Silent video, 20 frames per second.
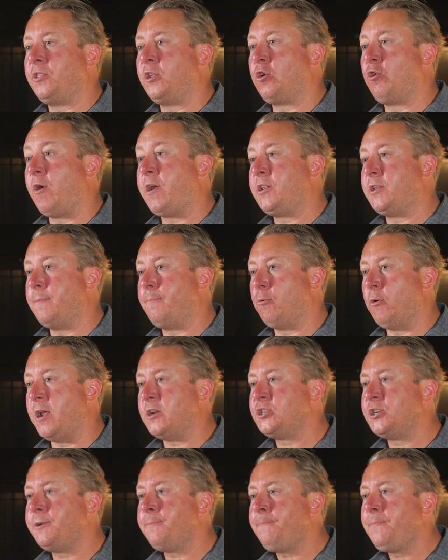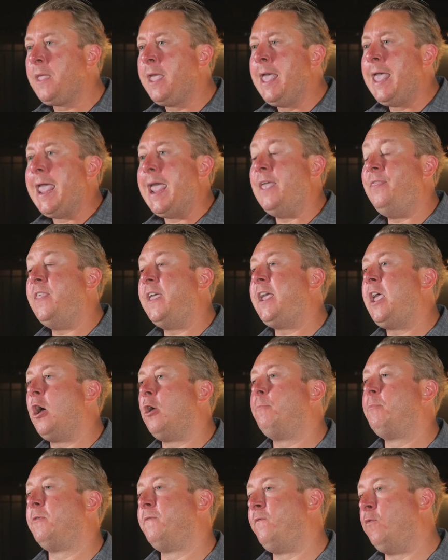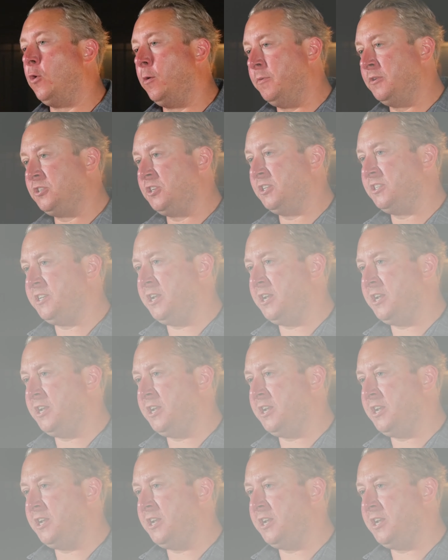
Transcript: the Great Depression, and they held performances